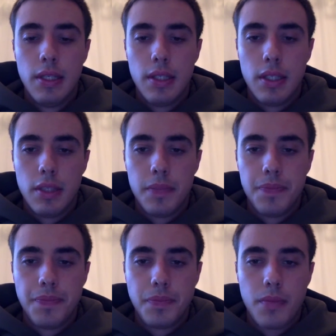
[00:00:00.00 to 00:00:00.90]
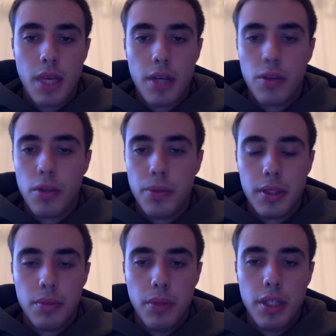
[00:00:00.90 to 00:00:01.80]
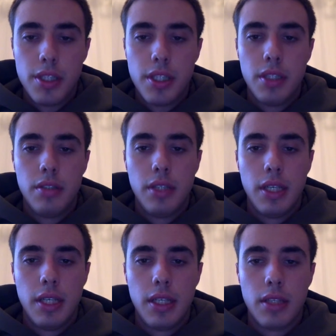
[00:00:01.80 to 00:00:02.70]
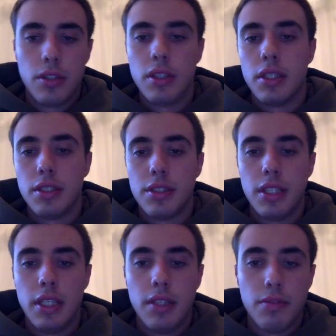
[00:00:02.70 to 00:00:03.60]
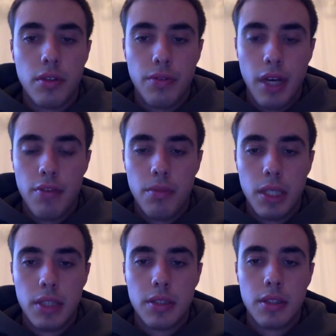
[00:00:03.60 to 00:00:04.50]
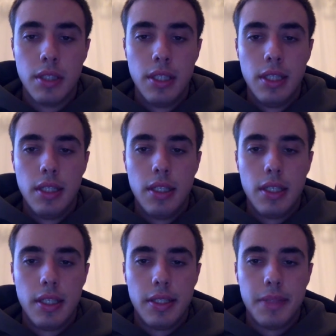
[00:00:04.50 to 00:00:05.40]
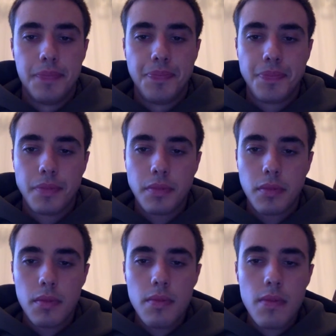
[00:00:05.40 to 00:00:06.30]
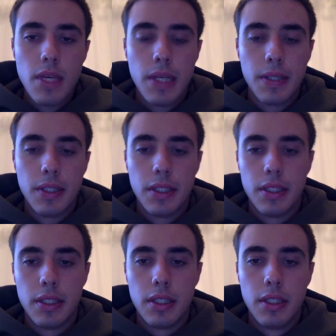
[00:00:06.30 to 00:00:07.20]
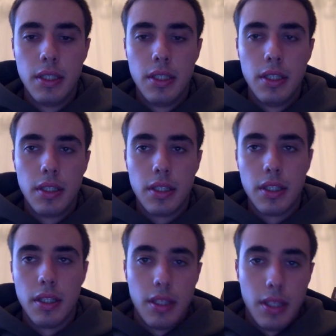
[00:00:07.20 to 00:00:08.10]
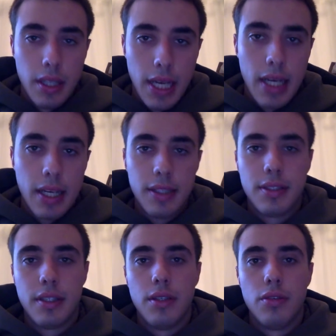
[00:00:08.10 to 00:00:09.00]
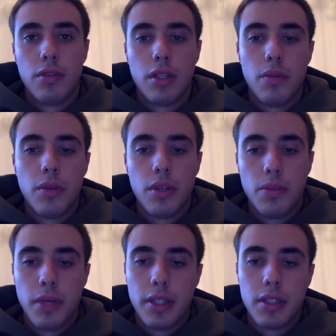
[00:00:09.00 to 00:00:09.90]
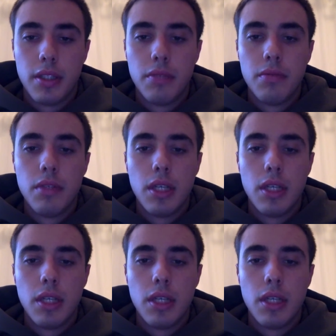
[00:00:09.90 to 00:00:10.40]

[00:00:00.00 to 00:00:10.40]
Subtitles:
had crippling depression and couldn't get seen for 5 months, and couldn't in that case then overcome her depression.